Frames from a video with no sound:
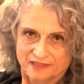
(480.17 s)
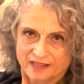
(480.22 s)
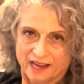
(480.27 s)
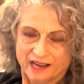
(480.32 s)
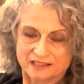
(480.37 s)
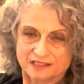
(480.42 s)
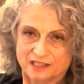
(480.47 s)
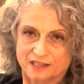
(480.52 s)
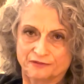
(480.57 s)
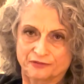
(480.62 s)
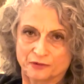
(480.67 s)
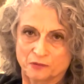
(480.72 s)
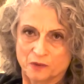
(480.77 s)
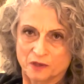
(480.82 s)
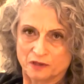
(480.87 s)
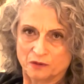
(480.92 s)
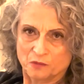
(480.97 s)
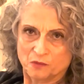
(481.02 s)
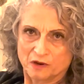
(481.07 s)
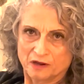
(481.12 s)
asking for
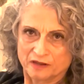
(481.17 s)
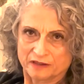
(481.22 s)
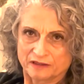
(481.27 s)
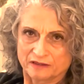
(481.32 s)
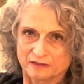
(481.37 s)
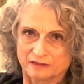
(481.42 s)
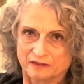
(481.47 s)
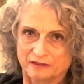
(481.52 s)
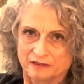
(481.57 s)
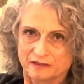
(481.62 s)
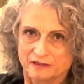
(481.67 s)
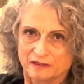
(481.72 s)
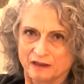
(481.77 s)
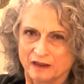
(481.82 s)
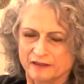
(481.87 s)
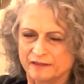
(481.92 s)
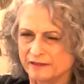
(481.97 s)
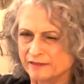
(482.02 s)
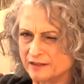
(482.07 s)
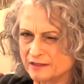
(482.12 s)
what you want.
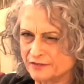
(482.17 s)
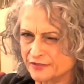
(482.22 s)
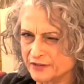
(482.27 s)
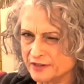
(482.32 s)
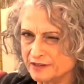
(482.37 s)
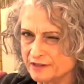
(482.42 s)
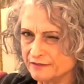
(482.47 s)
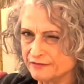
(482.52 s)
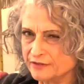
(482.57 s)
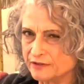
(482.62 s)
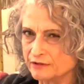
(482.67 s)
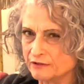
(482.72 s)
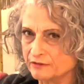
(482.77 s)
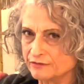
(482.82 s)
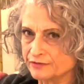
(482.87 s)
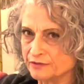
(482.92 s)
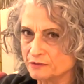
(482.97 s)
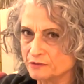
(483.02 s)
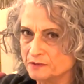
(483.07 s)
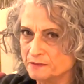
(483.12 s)
I think that's very difficult
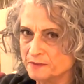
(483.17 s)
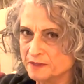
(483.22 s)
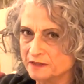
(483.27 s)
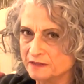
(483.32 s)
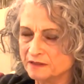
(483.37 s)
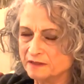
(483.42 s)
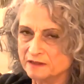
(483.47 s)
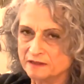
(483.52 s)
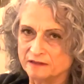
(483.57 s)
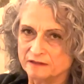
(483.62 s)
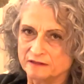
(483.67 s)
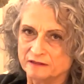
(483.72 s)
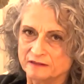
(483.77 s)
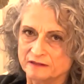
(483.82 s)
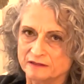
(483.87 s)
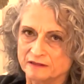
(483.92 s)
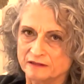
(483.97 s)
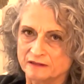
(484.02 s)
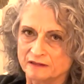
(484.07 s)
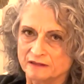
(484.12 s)
for women.
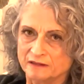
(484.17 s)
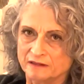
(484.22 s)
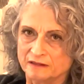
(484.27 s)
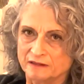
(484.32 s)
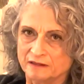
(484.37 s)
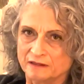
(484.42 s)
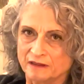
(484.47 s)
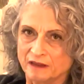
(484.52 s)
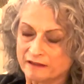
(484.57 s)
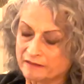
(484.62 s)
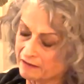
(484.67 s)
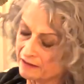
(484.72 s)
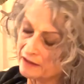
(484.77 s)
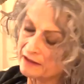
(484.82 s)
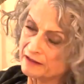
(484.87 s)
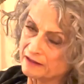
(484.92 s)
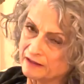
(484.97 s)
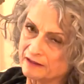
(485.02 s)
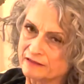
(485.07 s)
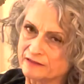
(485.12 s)
Yes. I think
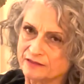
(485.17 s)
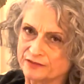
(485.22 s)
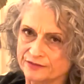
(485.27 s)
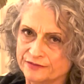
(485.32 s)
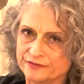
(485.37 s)
it is.